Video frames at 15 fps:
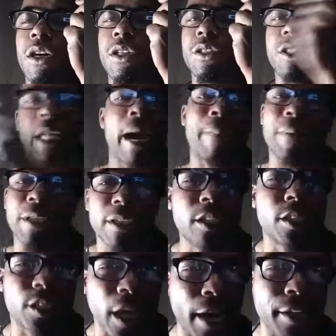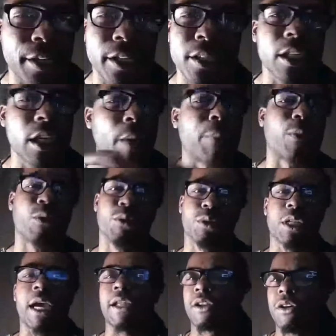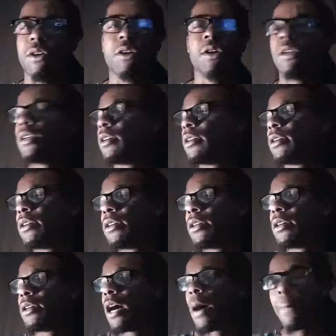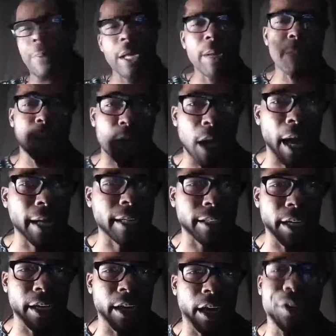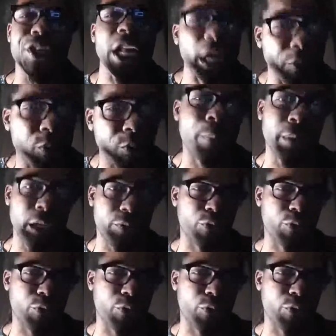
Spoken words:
Japanese, Chinese emperor was like, look, a people like that will never be